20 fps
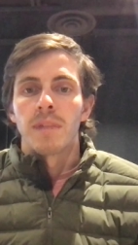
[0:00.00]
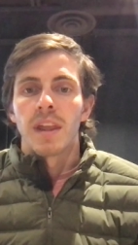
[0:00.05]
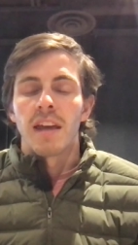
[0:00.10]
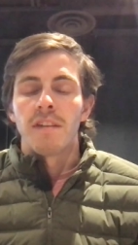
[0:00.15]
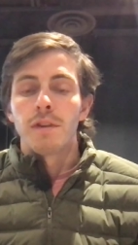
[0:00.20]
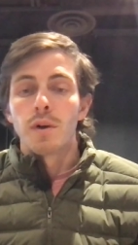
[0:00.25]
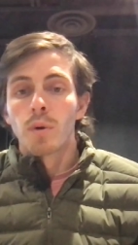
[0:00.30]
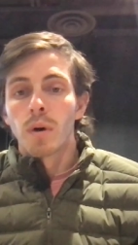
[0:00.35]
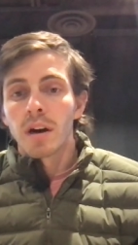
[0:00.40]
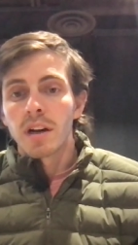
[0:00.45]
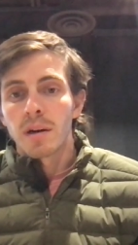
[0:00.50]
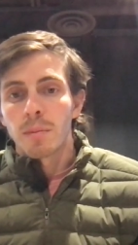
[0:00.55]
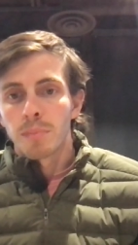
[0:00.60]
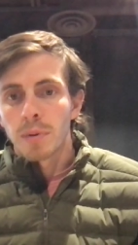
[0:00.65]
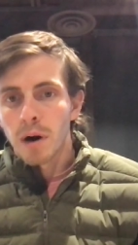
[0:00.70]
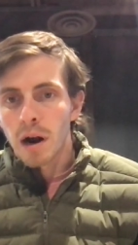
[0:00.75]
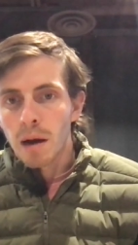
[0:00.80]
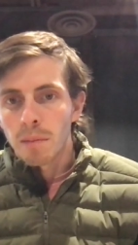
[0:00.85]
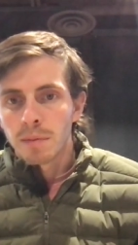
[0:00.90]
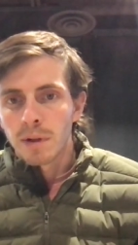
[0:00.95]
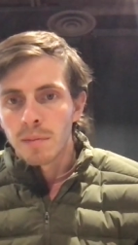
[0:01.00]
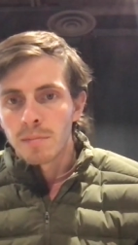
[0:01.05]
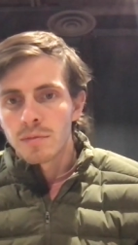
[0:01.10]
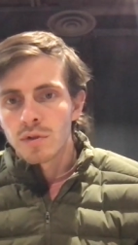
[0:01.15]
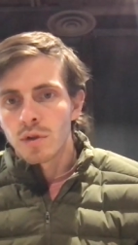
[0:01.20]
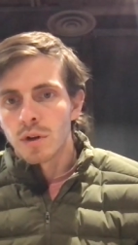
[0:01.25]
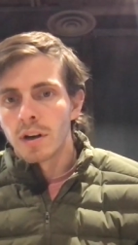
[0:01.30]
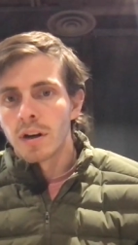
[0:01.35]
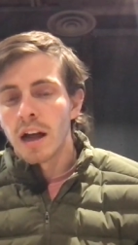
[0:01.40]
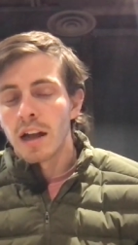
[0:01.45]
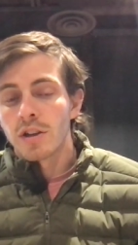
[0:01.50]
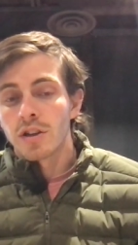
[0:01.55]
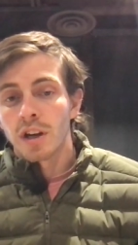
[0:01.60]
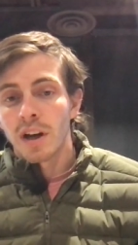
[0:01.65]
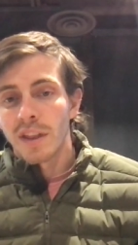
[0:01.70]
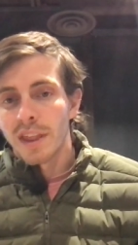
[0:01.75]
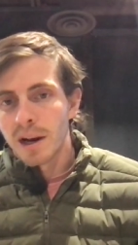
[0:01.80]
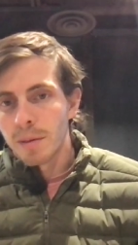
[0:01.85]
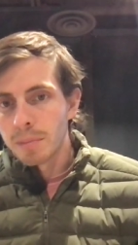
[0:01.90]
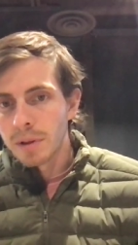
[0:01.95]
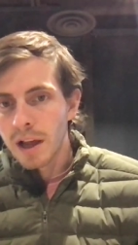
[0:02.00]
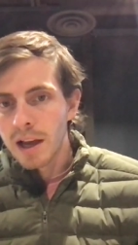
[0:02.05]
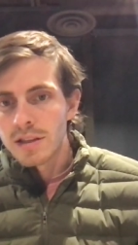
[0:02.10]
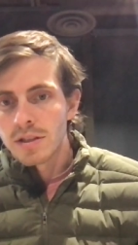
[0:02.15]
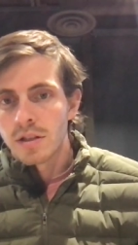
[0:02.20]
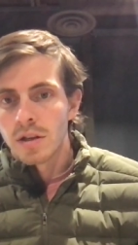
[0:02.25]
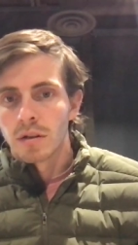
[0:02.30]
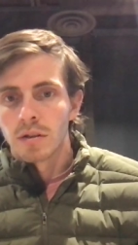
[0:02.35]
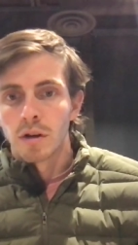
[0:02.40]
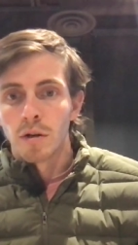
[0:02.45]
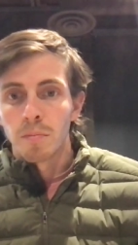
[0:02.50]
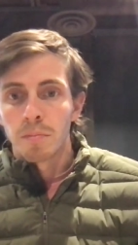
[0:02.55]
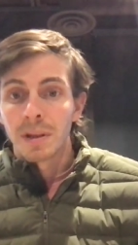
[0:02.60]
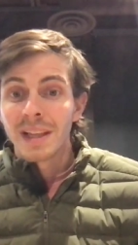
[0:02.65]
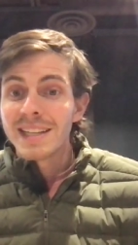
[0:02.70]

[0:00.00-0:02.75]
if you run into problems or you're not sure how that applies to your group,